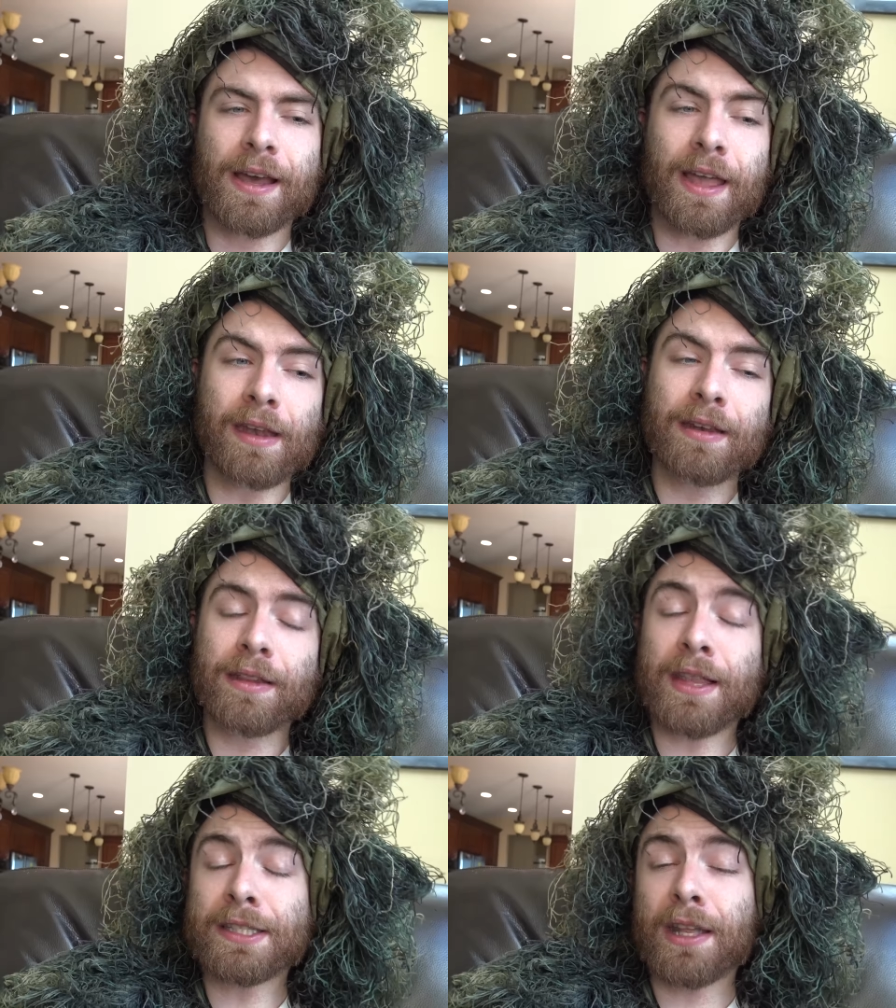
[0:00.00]
And
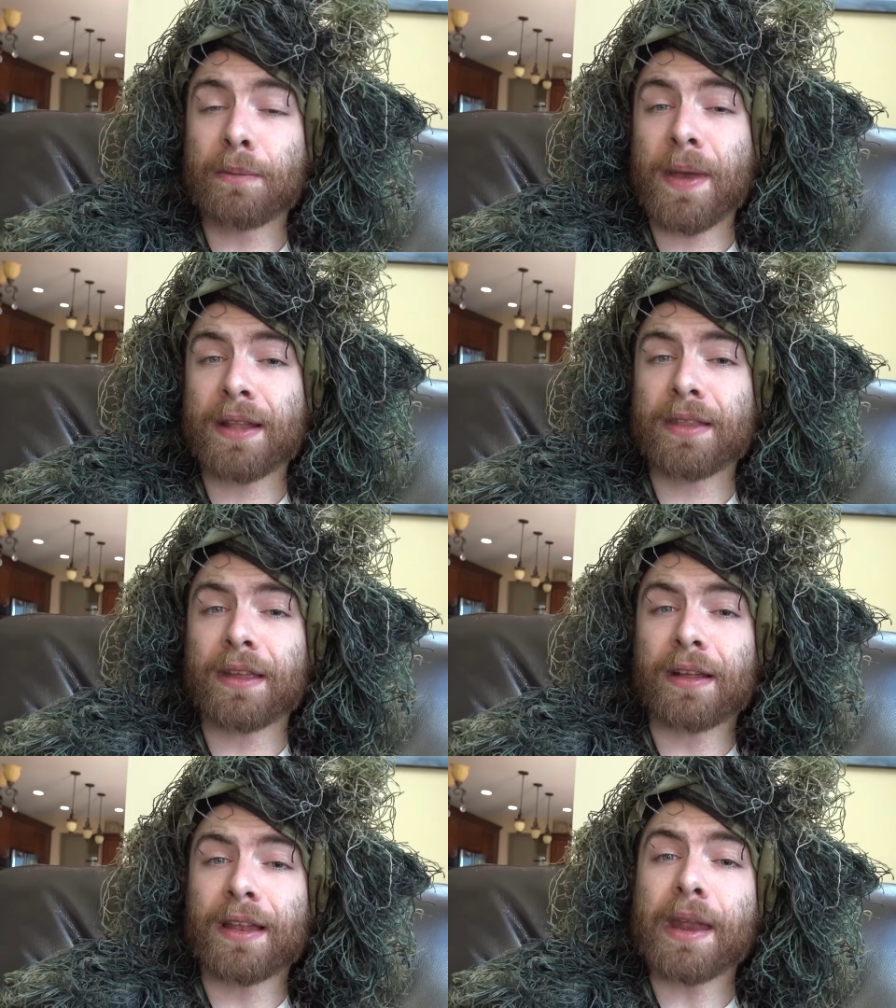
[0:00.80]
that's not a bad
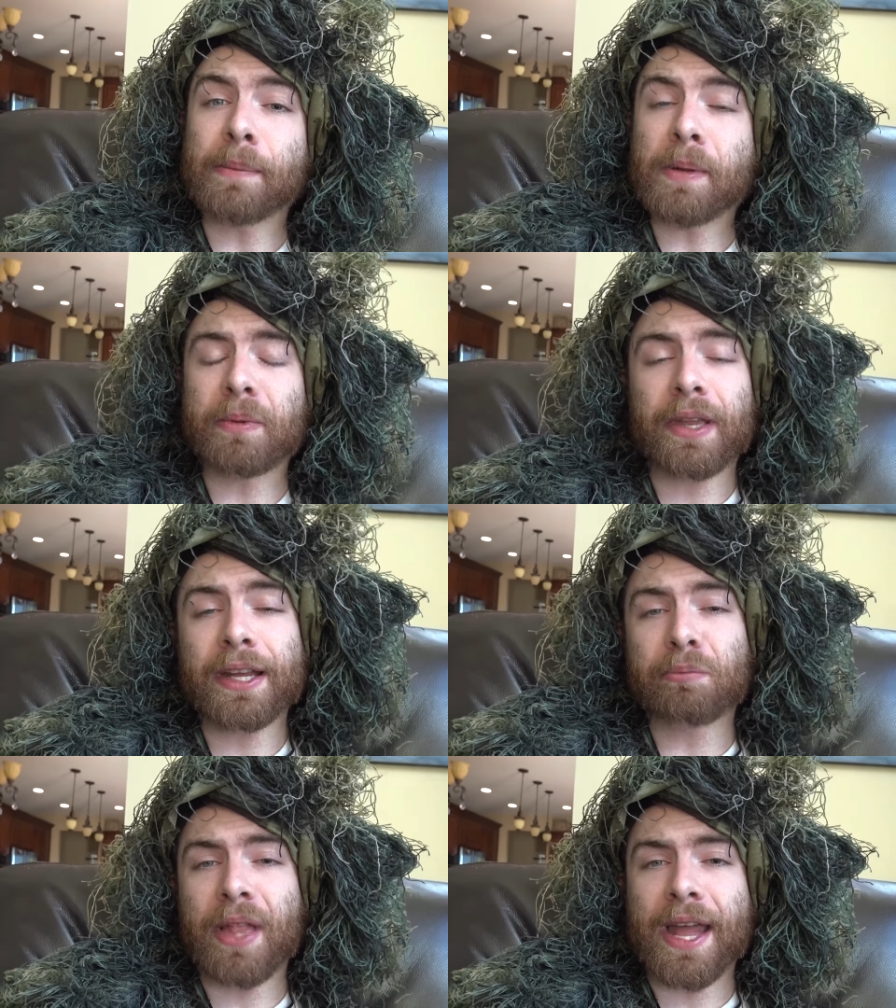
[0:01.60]
thing. A lot of people
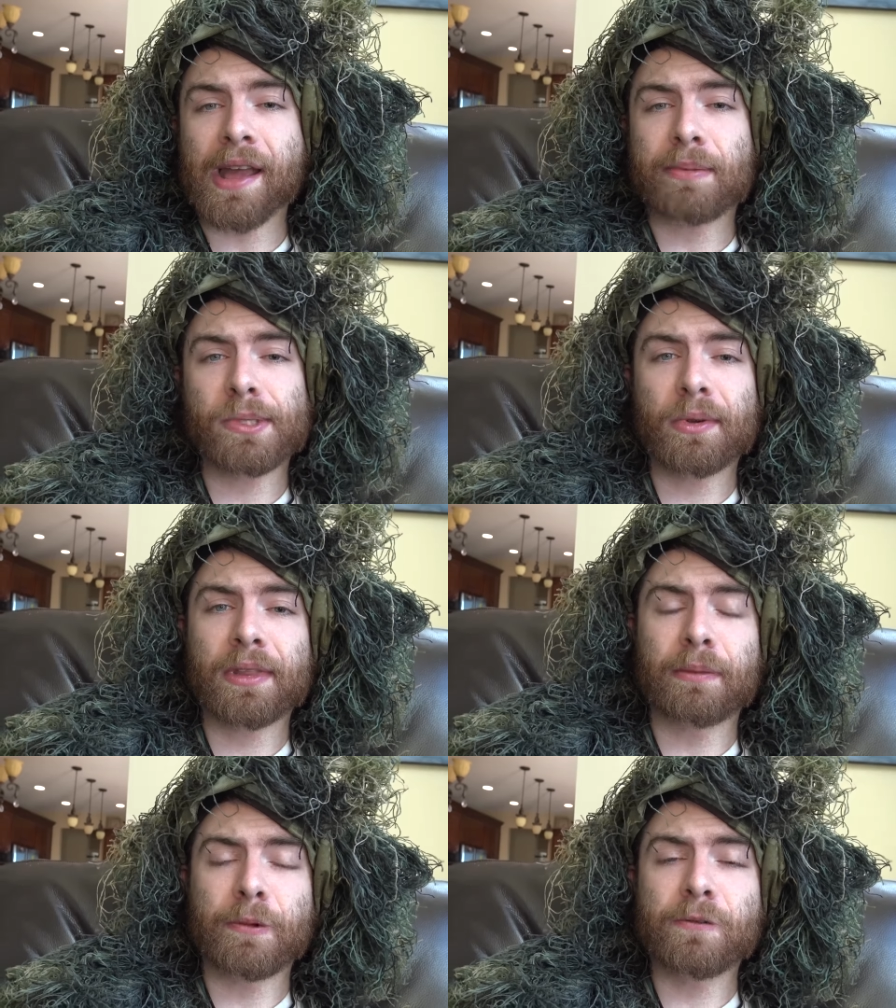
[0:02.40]
like Black Ops 3
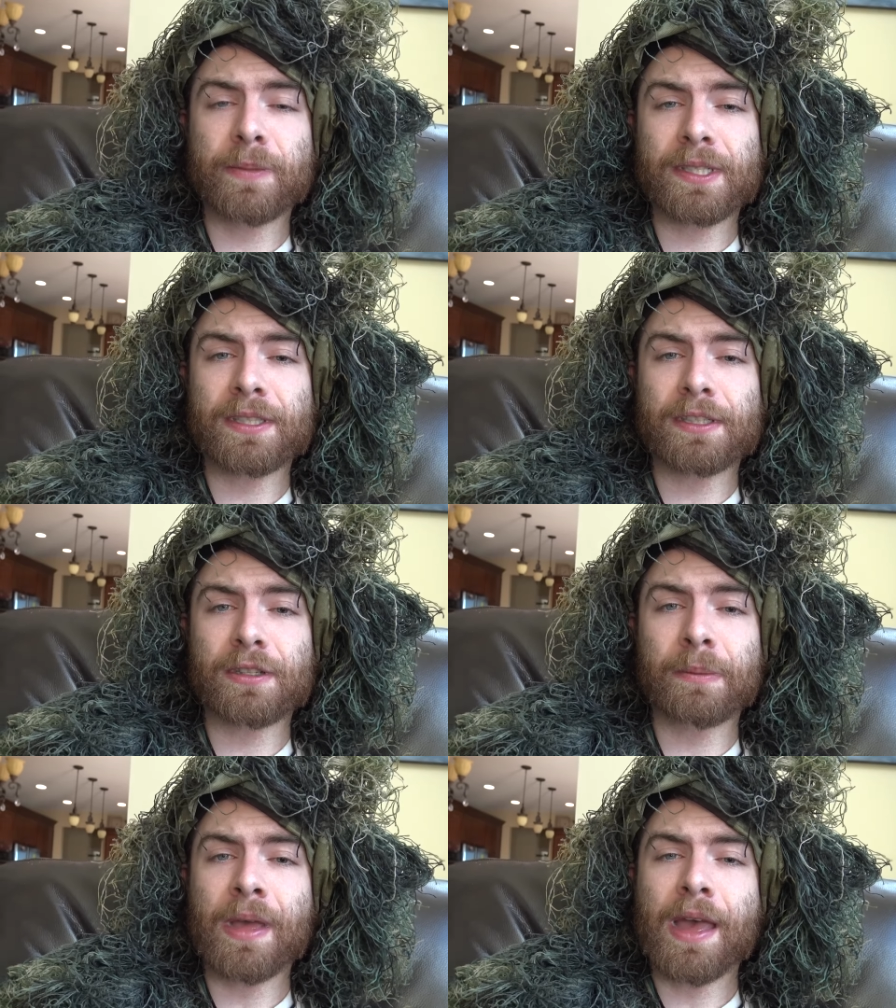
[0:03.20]
in the movement
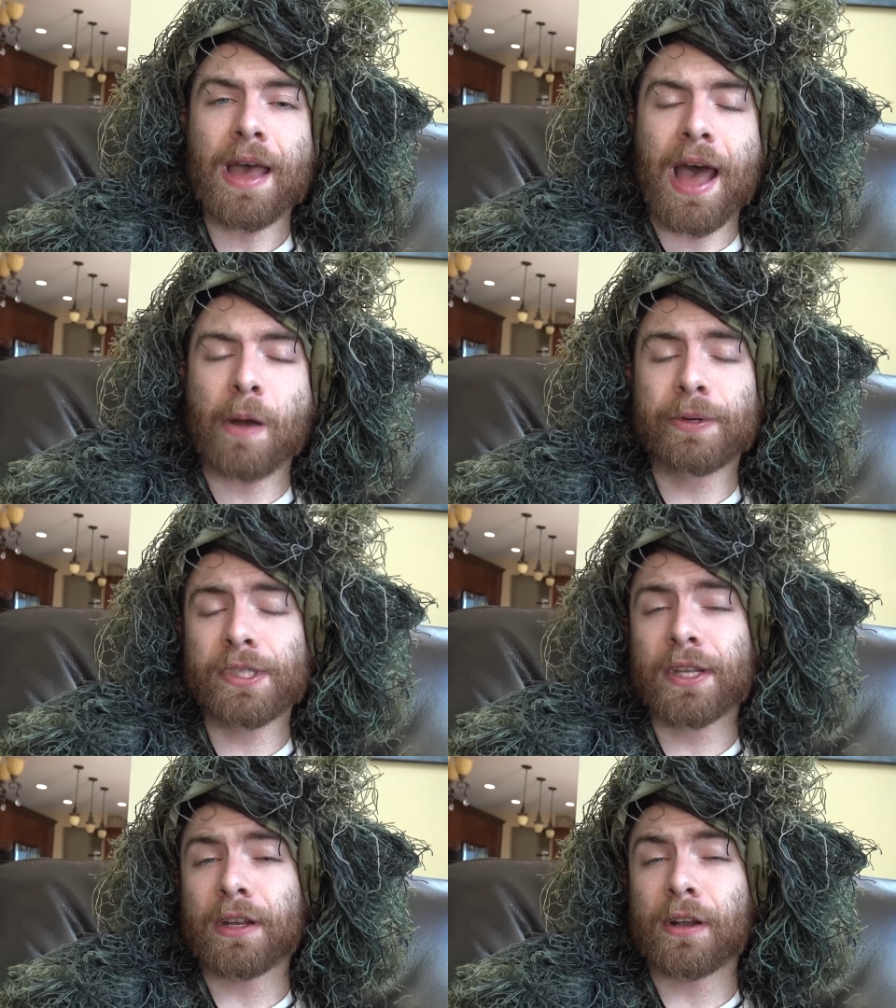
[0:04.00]
system. I
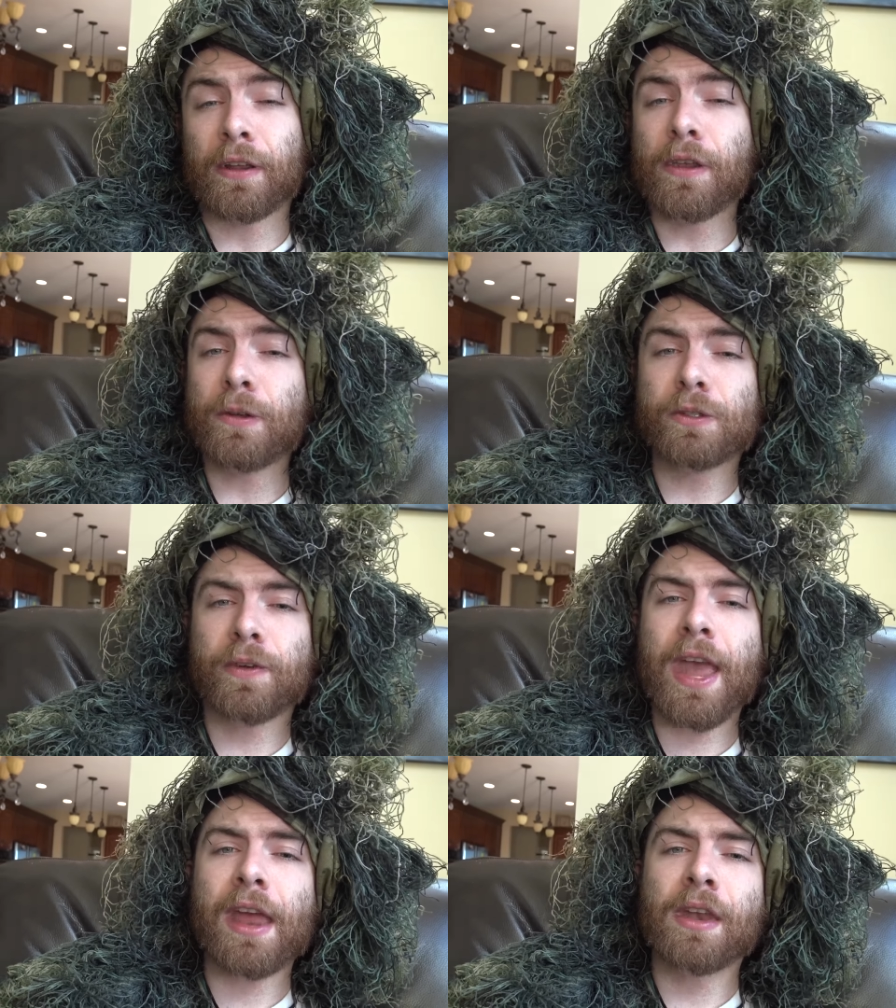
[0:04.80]
wasn't a huge
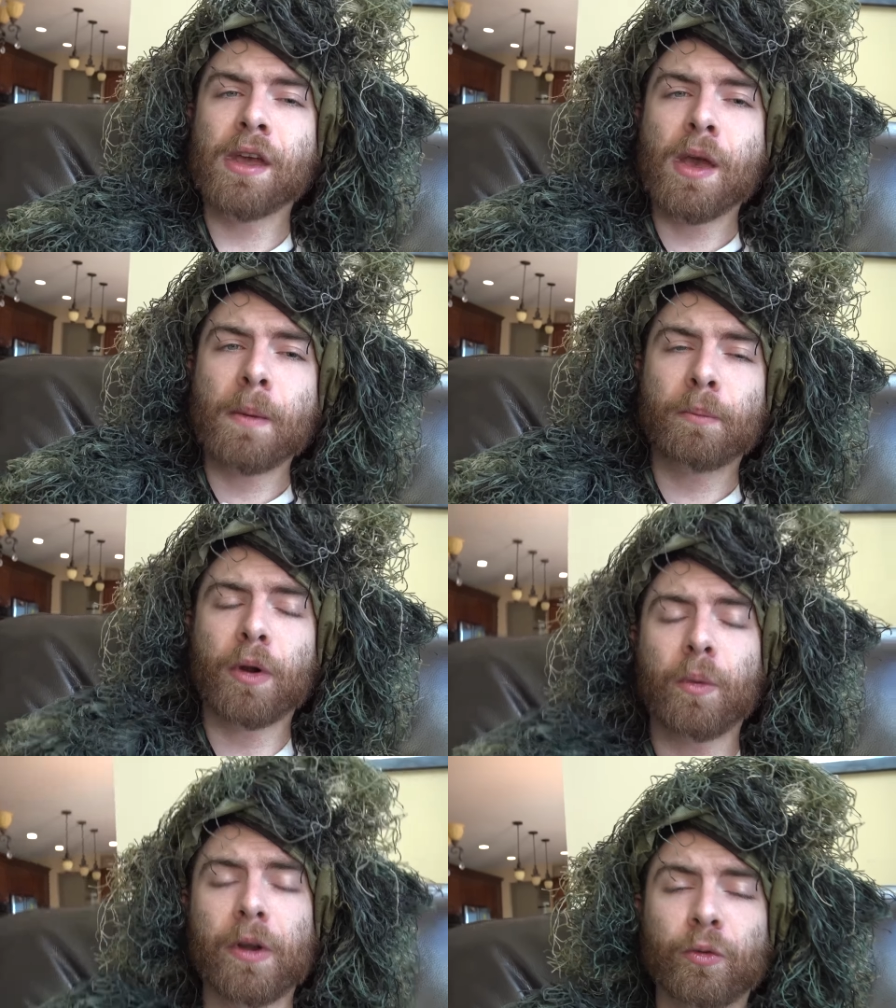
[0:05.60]
fan,
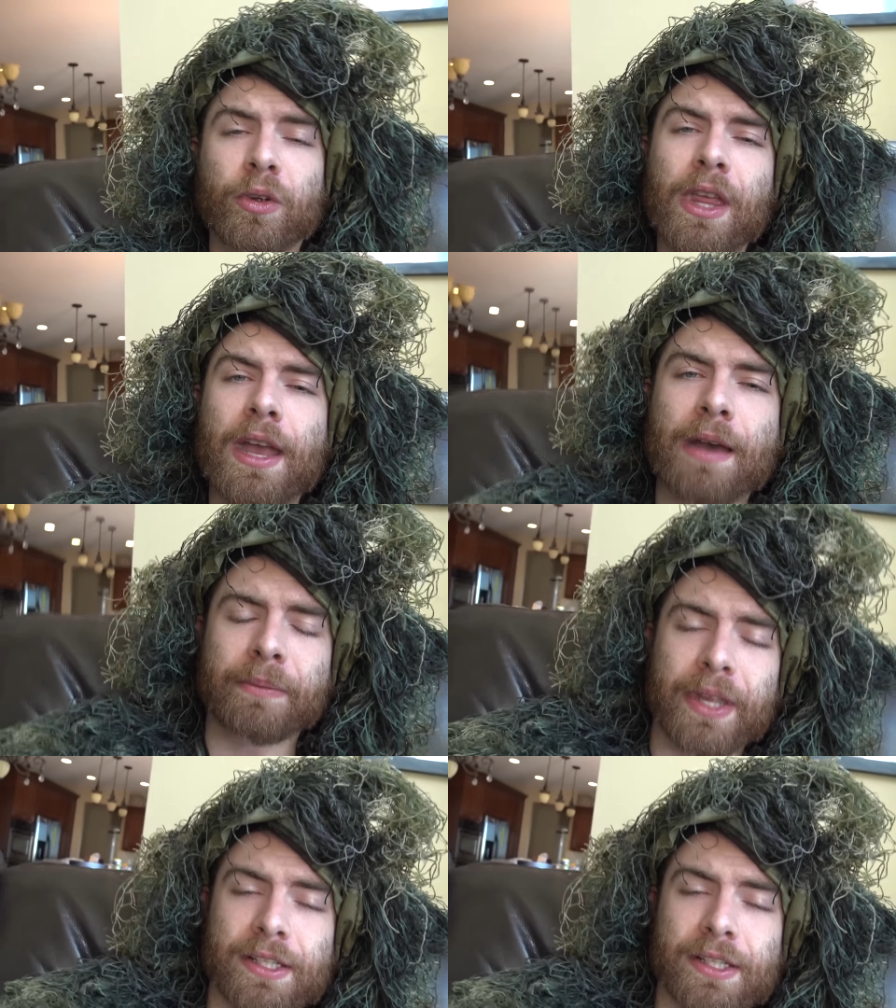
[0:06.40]
but what really got me